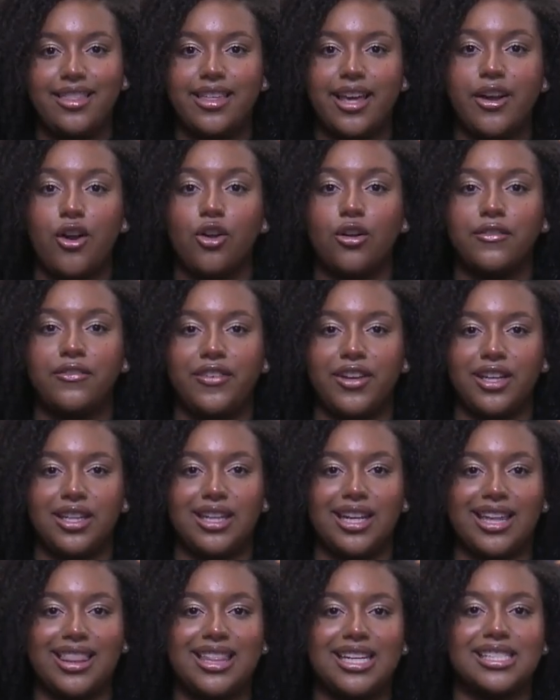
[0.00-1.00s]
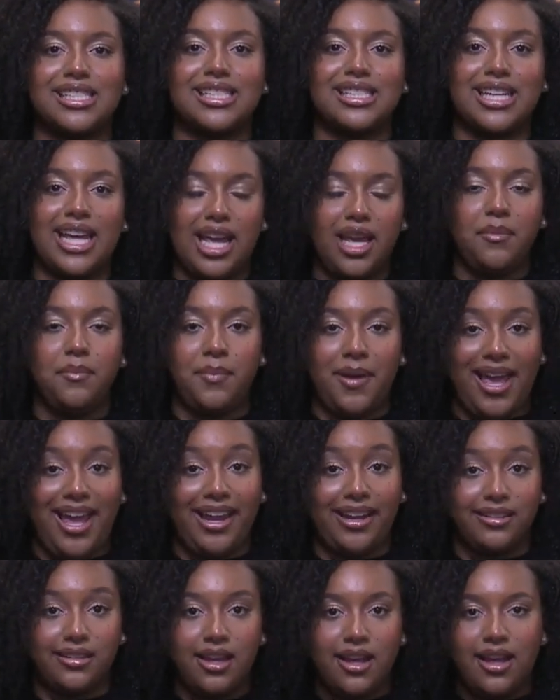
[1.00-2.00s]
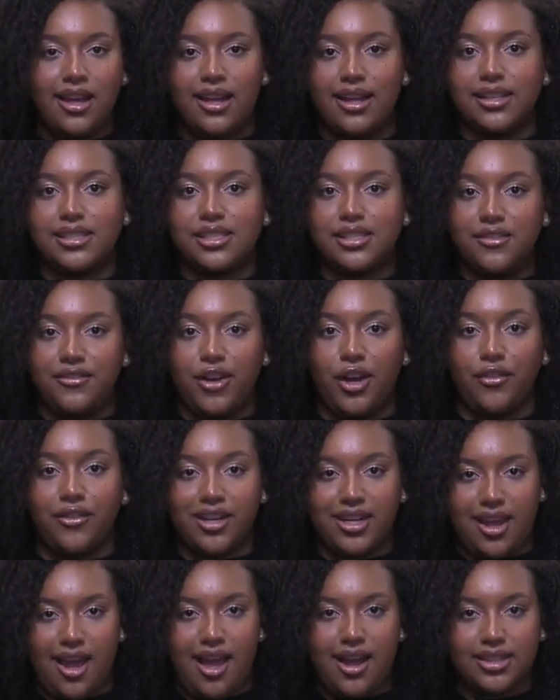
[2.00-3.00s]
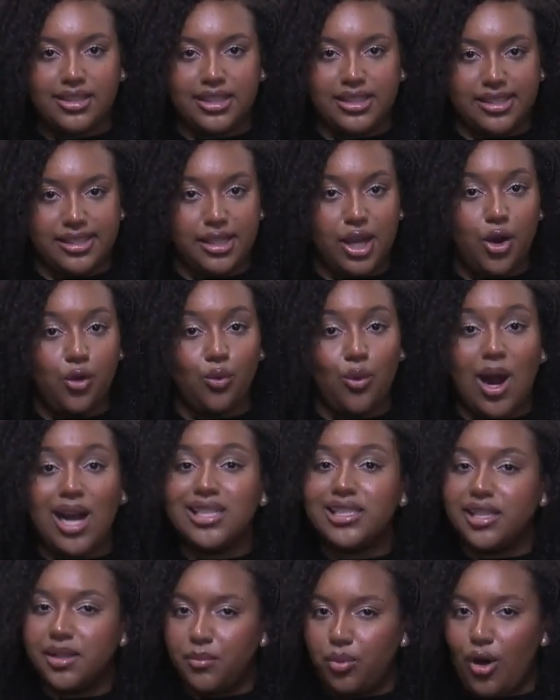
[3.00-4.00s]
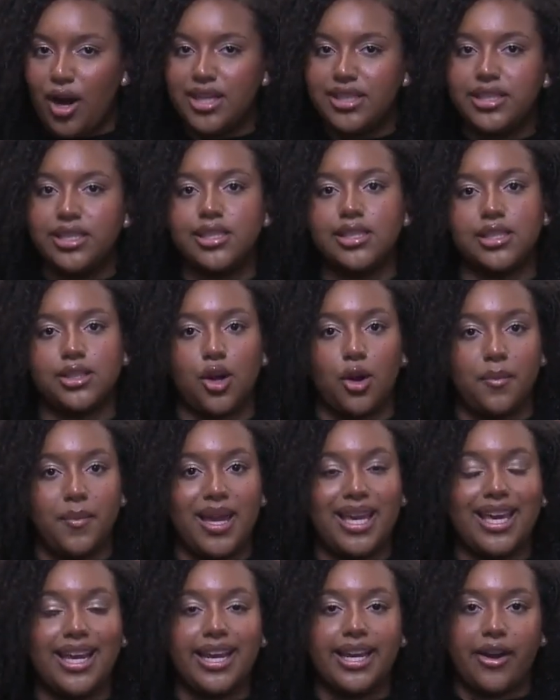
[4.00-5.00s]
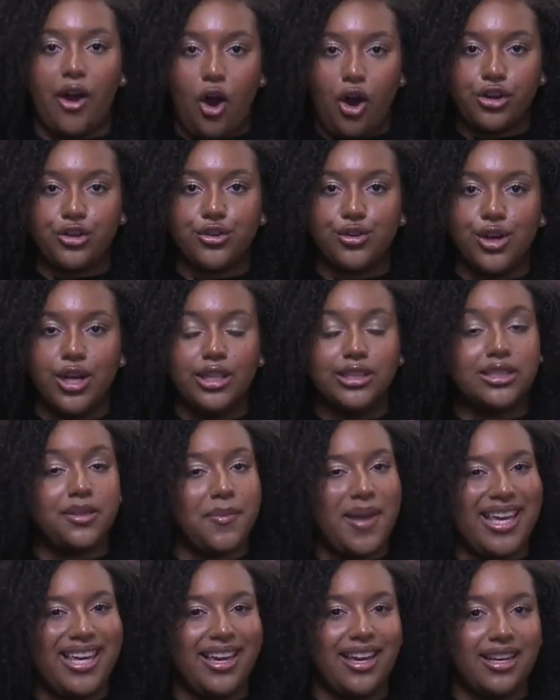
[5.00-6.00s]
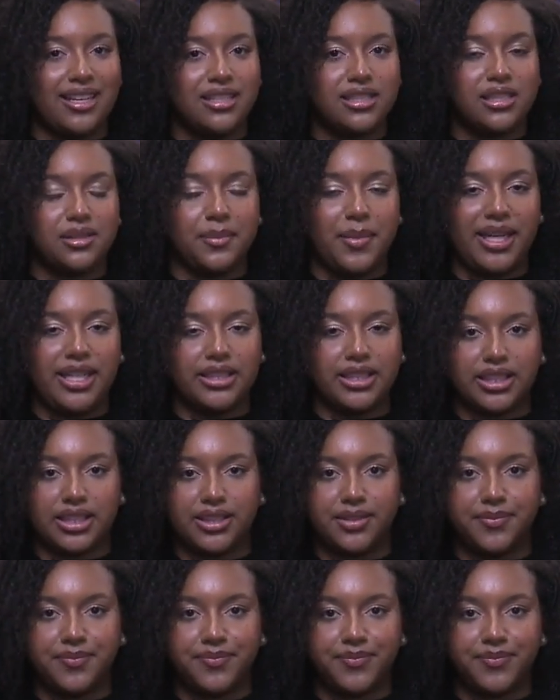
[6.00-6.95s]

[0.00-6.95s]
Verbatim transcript: they are feeling the same pain as the Velvet Cactus. Rising prices are making it harder to make ends meet.